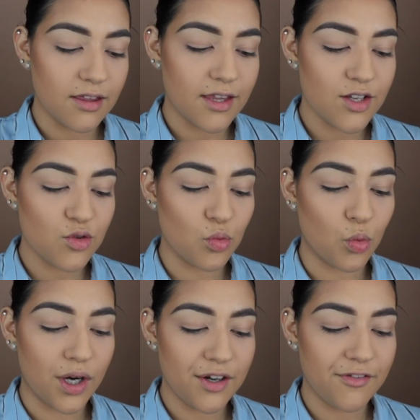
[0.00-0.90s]
This
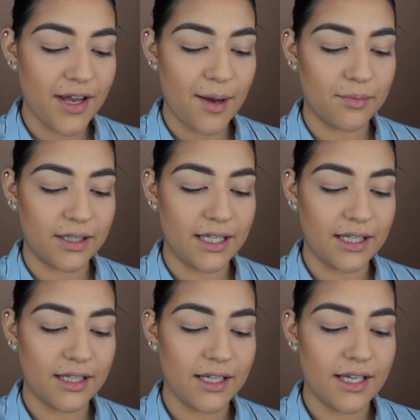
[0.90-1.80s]
one
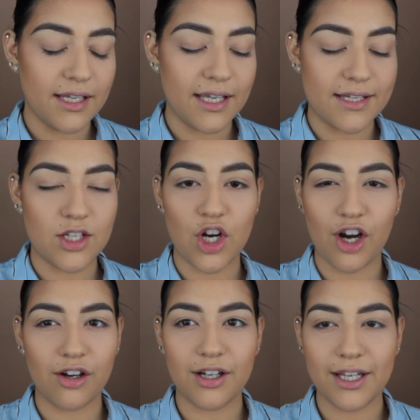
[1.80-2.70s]
family gets their
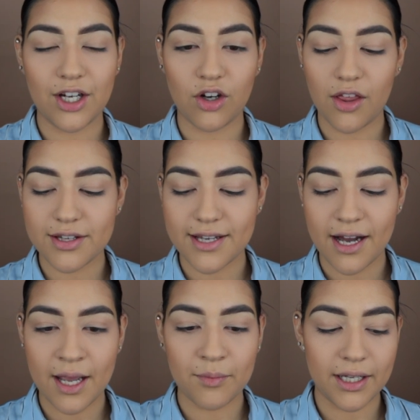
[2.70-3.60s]
haircut here all the
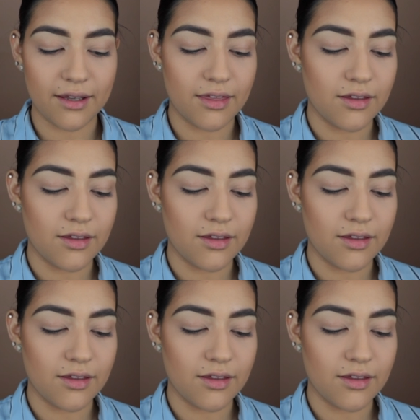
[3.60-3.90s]
time. Like,